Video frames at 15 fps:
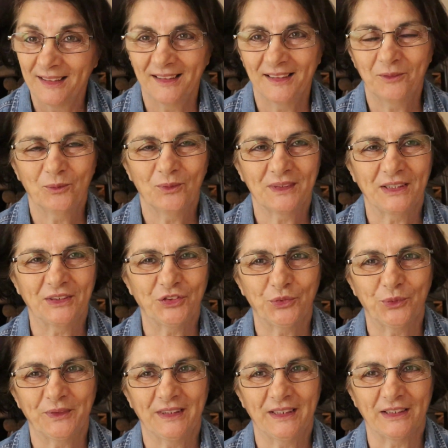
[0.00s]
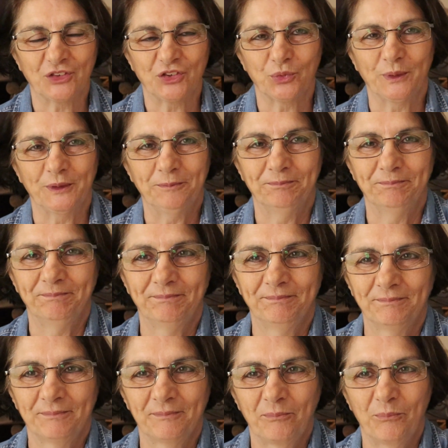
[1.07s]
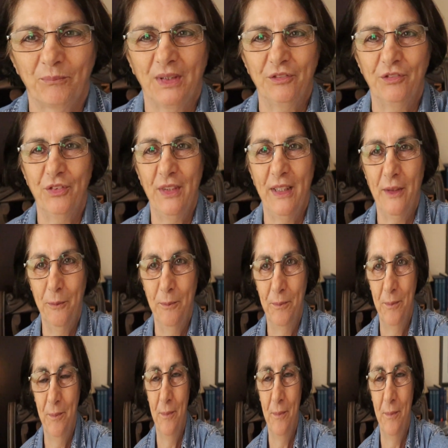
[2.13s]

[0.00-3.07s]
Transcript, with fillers: and we'll catch you on the next one. Bye for now.